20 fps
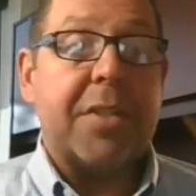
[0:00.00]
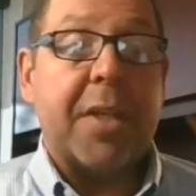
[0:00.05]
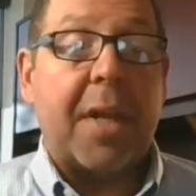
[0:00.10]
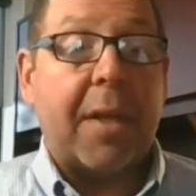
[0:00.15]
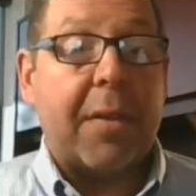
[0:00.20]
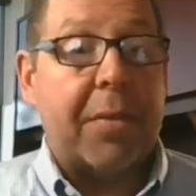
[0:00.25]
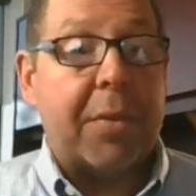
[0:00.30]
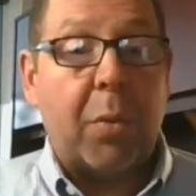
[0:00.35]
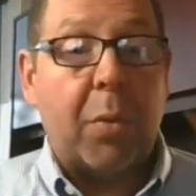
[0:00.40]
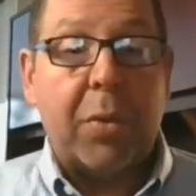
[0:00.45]

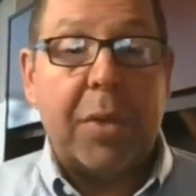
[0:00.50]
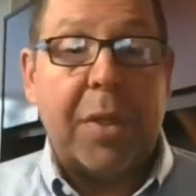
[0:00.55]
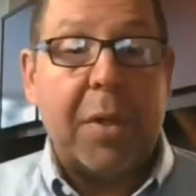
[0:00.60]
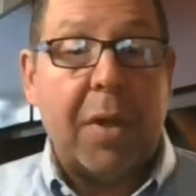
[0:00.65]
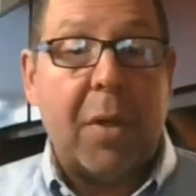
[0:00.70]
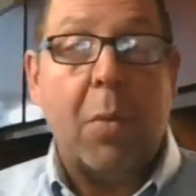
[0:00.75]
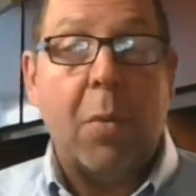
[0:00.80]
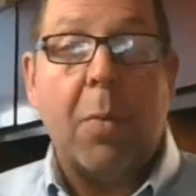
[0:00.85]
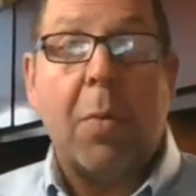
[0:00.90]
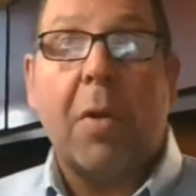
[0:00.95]
The only
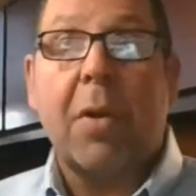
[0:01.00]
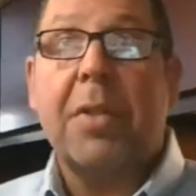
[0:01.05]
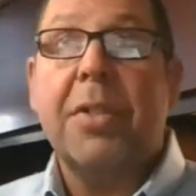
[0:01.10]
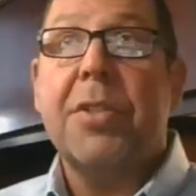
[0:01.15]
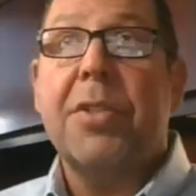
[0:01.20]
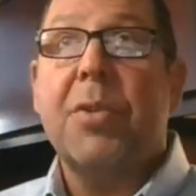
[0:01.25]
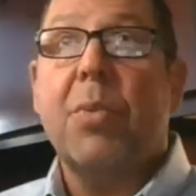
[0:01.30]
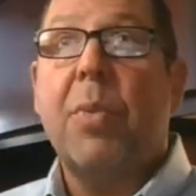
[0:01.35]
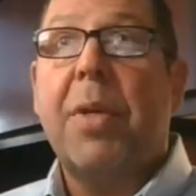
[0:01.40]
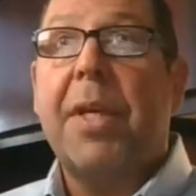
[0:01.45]
homework
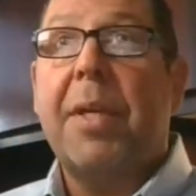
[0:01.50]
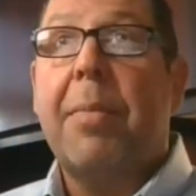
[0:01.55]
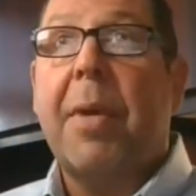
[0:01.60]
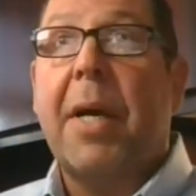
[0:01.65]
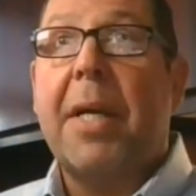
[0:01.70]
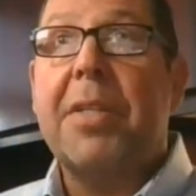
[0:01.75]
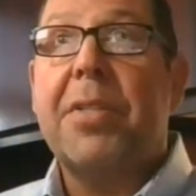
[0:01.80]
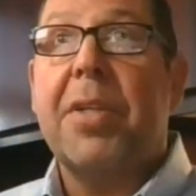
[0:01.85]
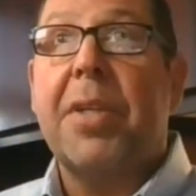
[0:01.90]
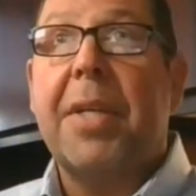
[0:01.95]
this week
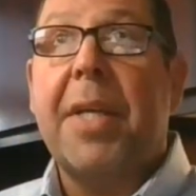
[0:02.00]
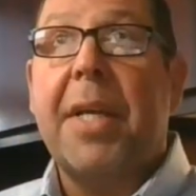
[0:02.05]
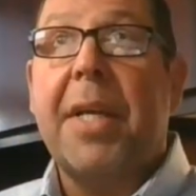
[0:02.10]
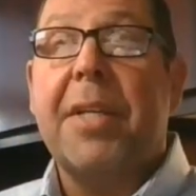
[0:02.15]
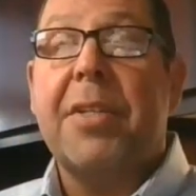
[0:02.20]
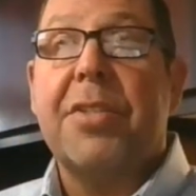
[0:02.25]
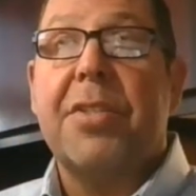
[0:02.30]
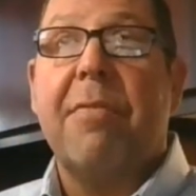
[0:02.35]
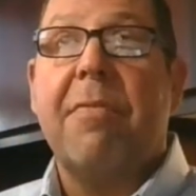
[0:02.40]
by Sunday is the